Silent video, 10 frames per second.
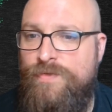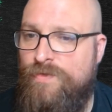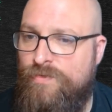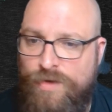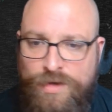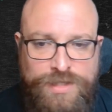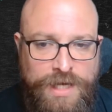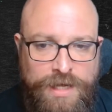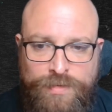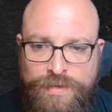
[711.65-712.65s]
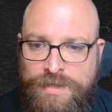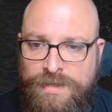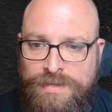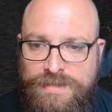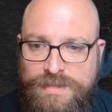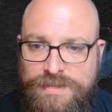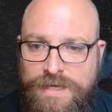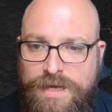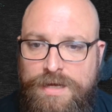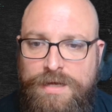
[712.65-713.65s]
If you've got a child with a narcissist,
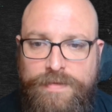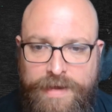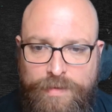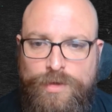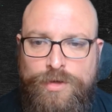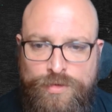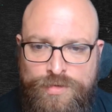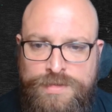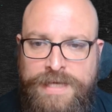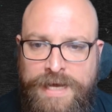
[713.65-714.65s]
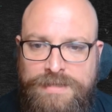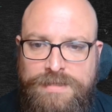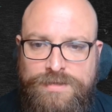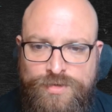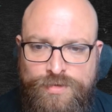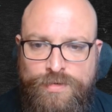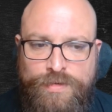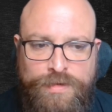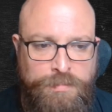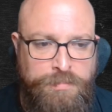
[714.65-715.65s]
they will use that
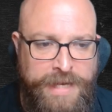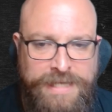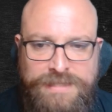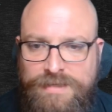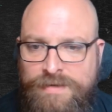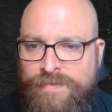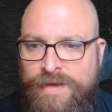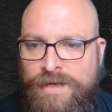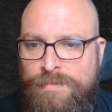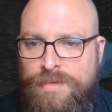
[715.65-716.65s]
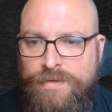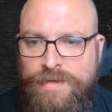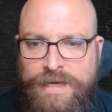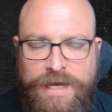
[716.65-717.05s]
to the best available thing.